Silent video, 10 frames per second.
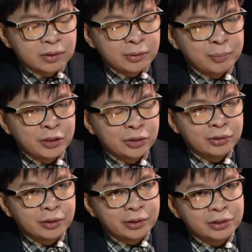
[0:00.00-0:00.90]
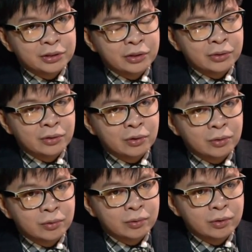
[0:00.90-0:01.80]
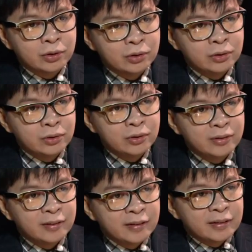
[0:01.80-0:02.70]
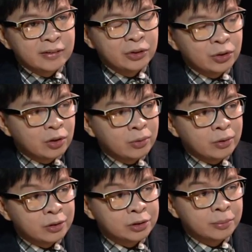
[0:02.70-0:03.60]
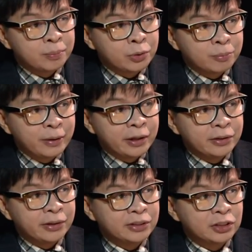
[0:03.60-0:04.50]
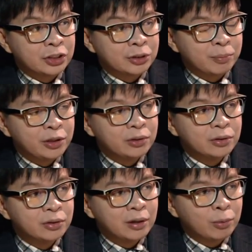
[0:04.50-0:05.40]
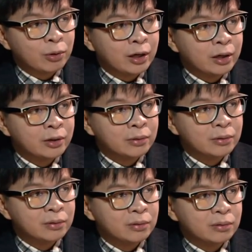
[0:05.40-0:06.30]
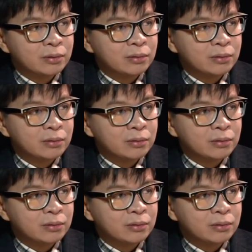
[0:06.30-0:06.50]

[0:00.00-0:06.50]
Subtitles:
You mentioned trees that you clone. Do you clone also fruit-bearing trees such as mango, avocado?